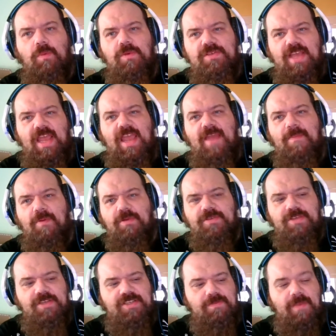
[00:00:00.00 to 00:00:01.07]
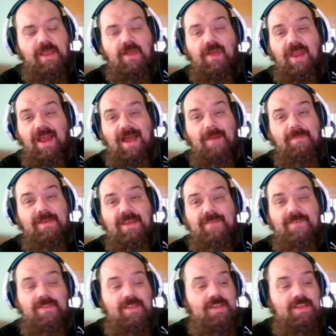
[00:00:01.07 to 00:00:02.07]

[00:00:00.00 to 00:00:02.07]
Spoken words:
was able to smell it. I'm giving